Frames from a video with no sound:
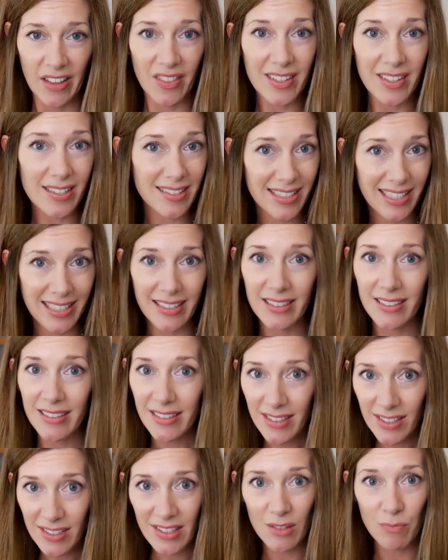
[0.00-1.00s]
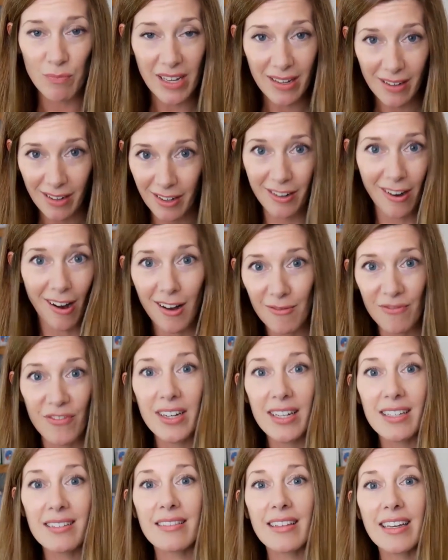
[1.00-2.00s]
The skill to speak
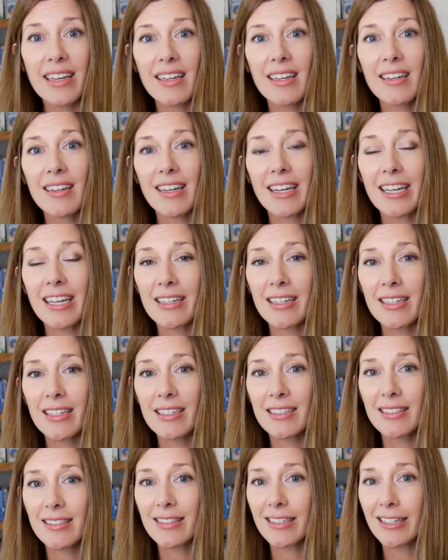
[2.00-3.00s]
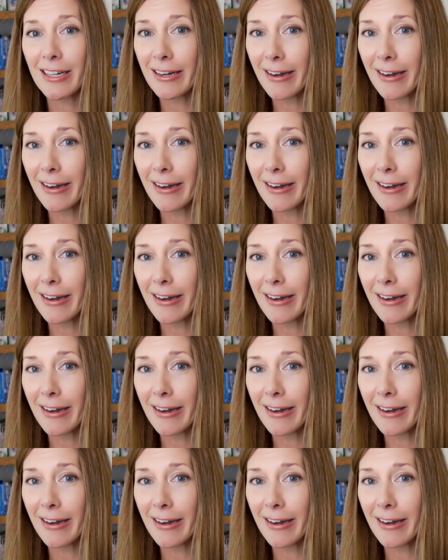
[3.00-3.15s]
confidently is